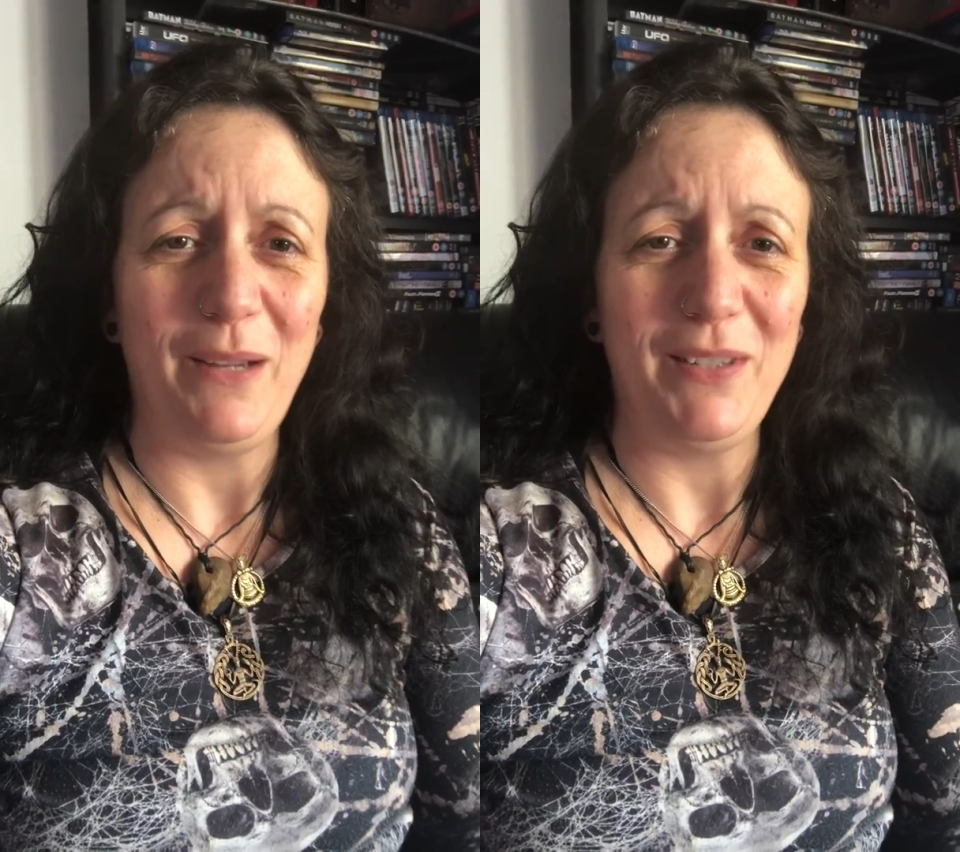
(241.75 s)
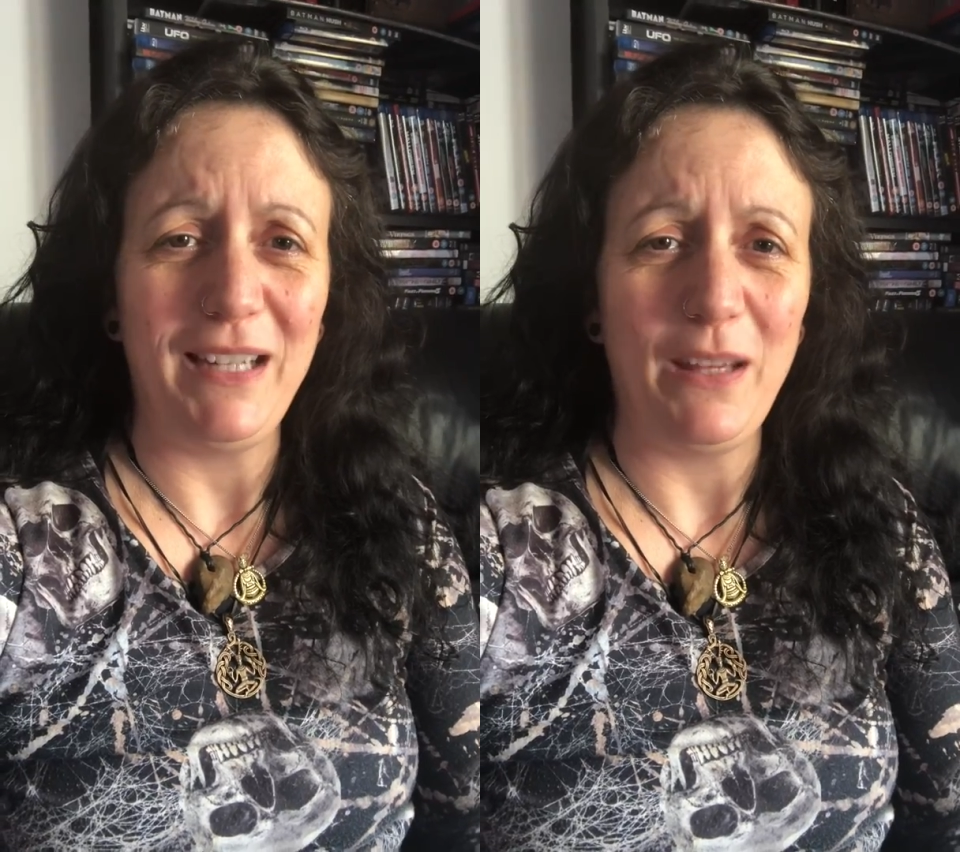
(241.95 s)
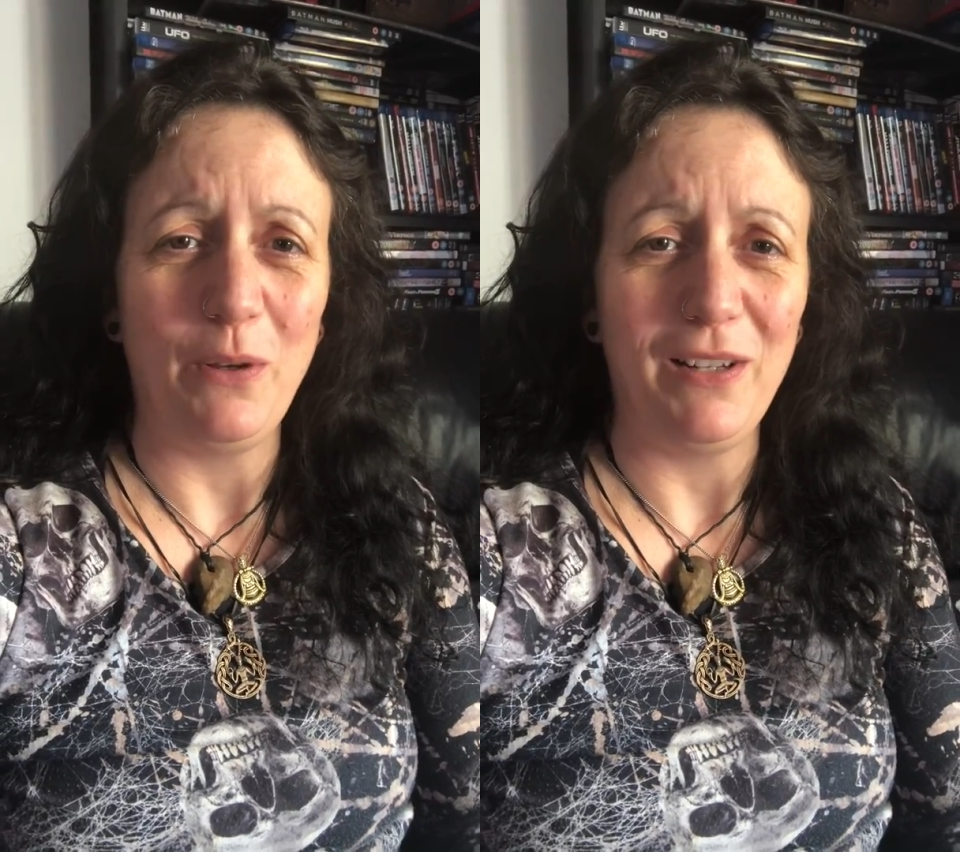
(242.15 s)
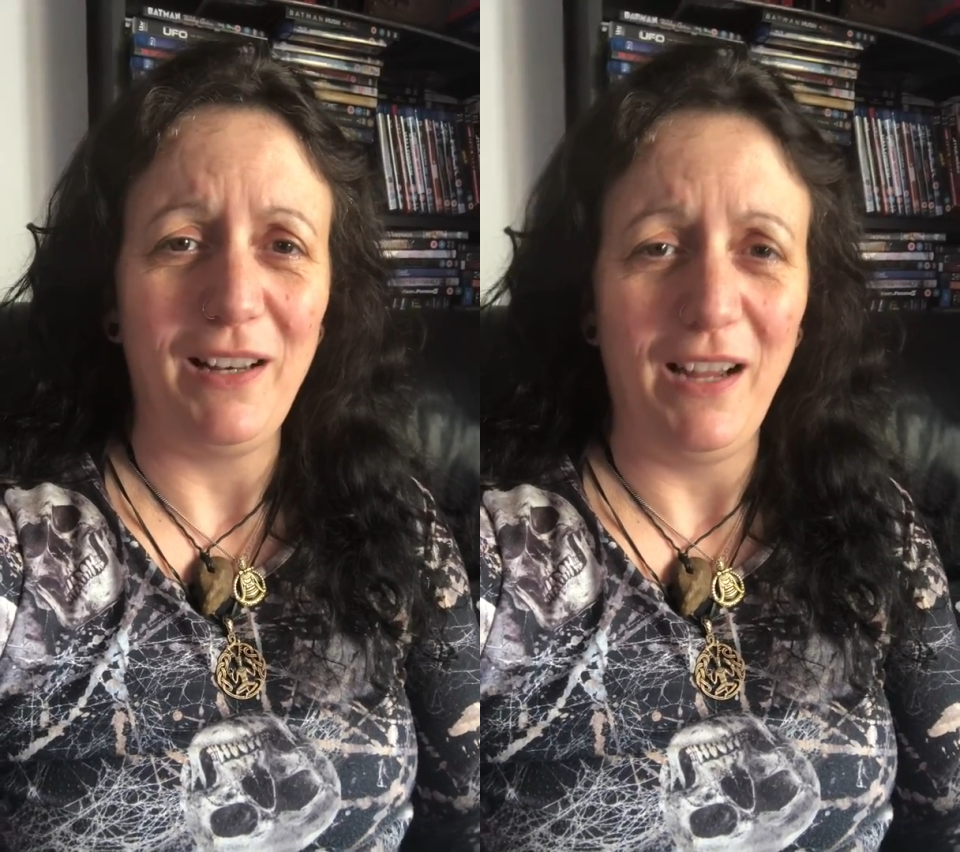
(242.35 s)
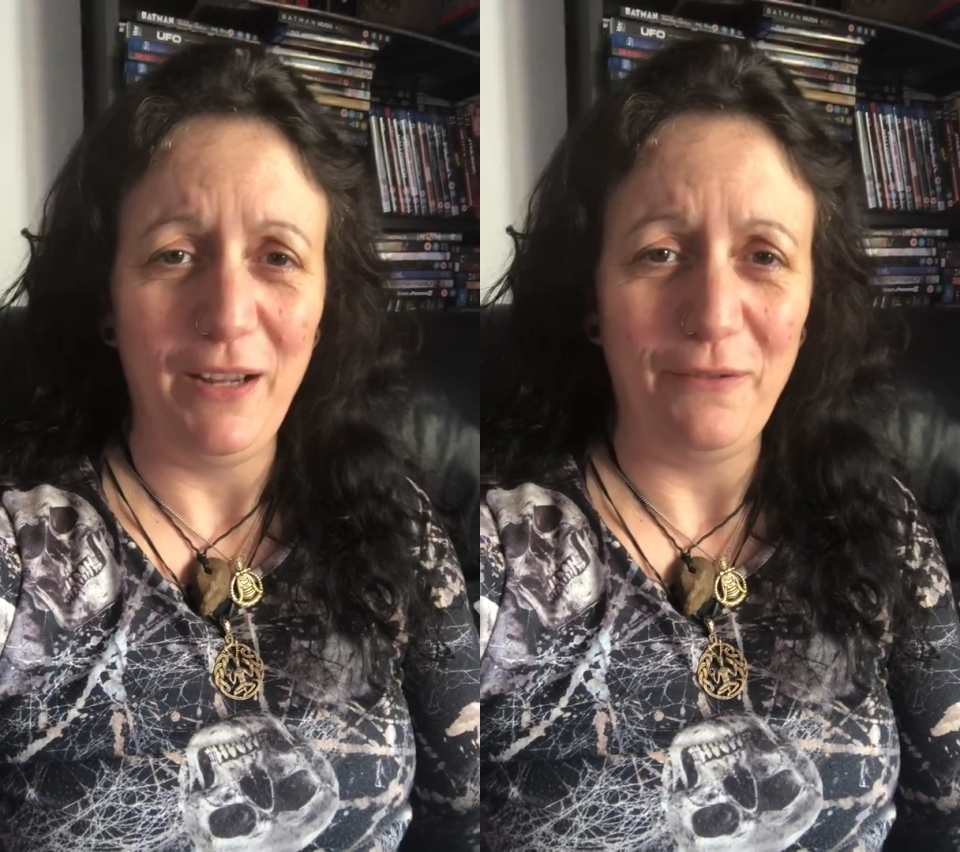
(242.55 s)
together on a
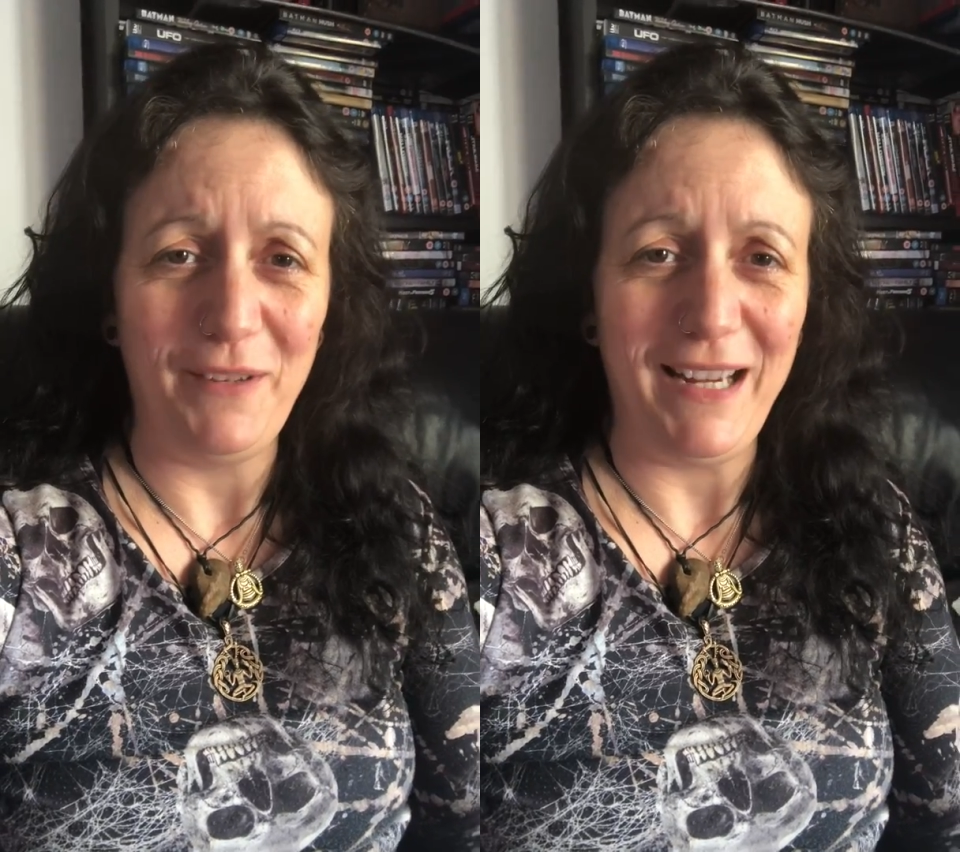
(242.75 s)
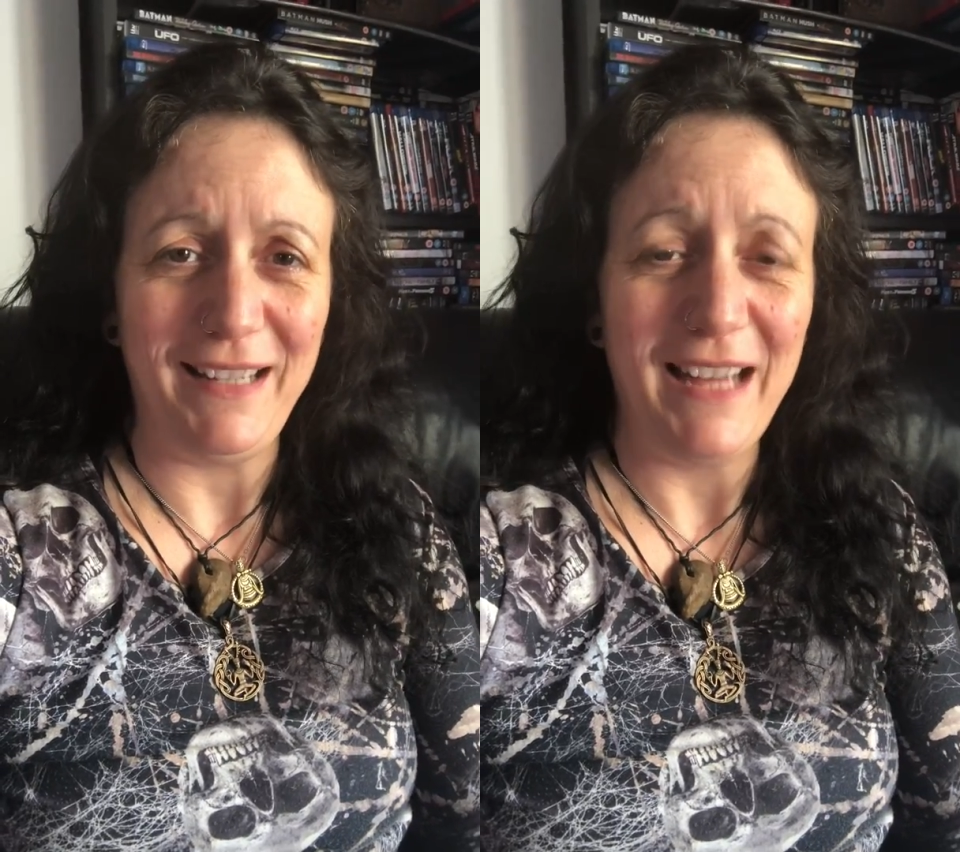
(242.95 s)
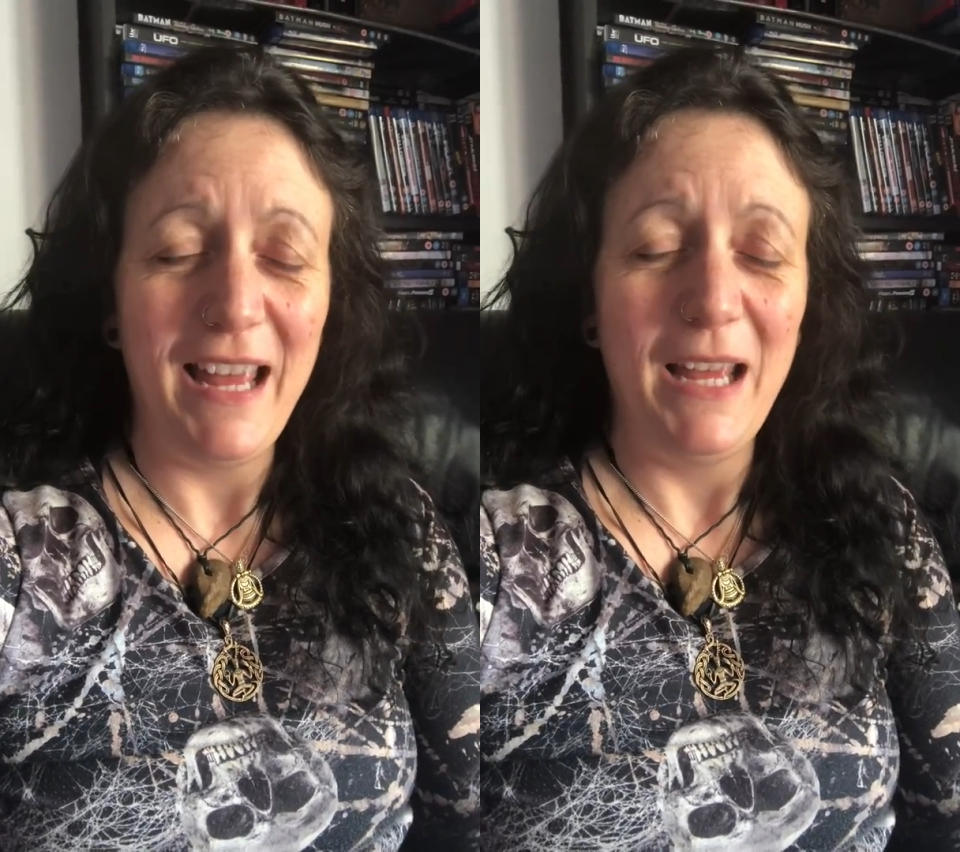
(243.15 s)
live feed,